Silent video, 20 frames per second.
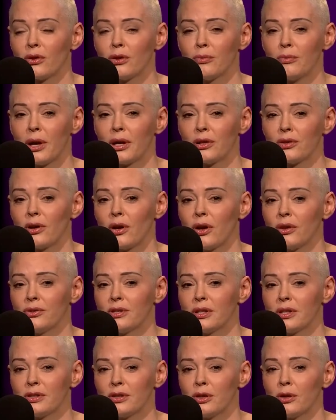The mental health
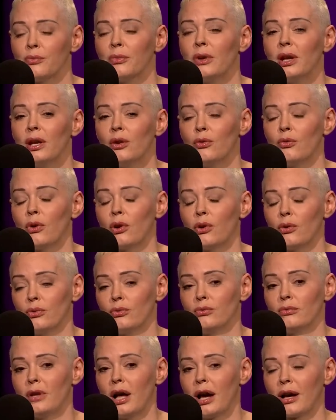system,
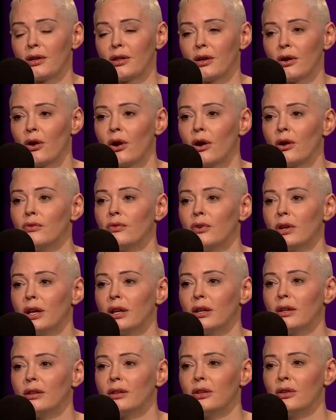or lack thereof,
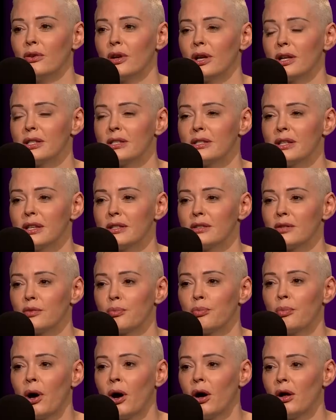in the United States is
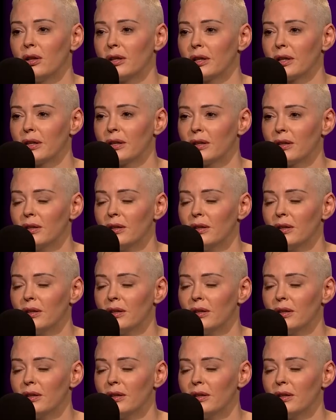appalling.